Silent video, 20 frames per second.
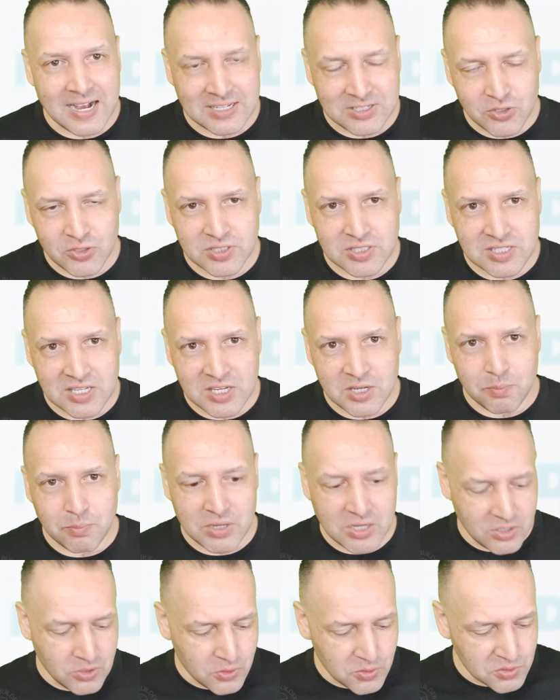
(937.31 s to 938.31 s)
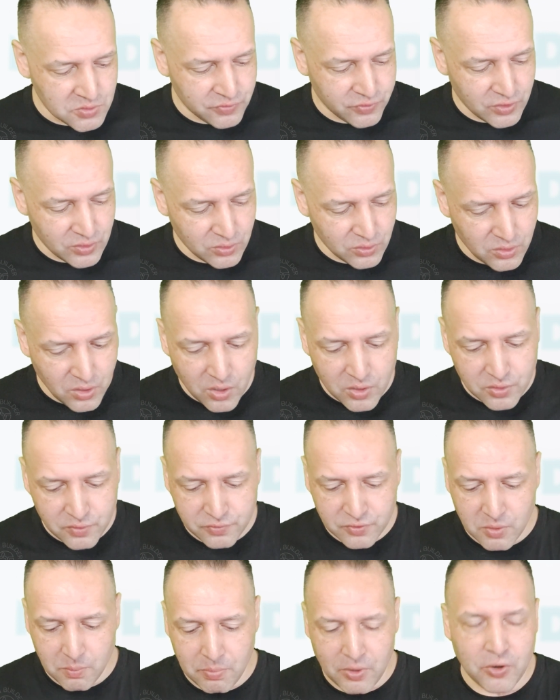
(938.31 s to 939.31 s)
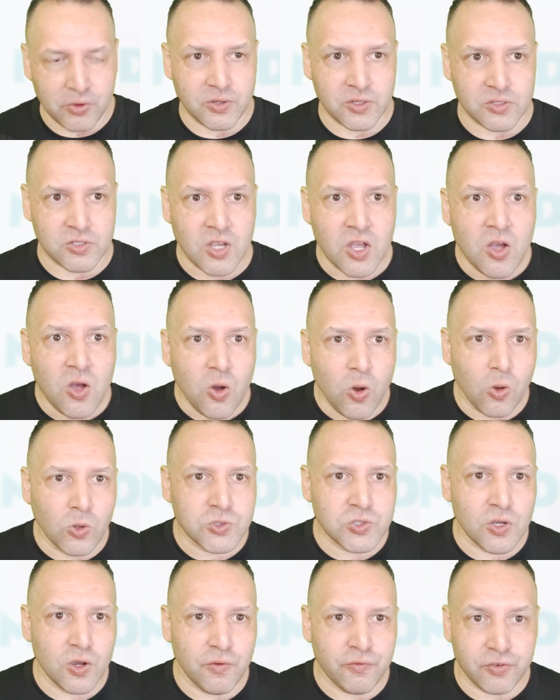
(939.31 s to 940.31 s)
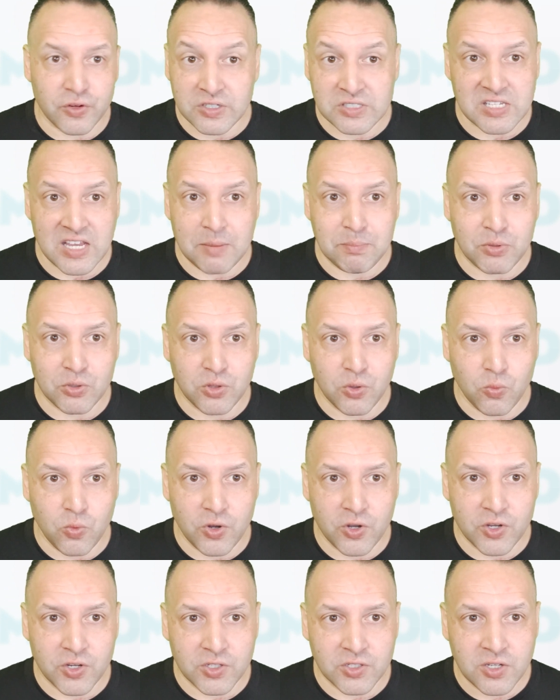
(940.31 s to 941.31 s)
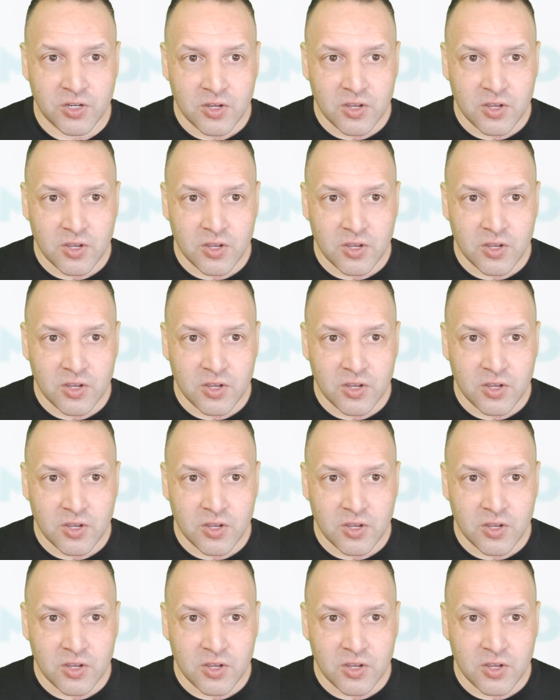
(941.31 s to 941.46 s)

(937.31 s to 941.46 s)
You see it being used for a lot of components. Also, for example, the word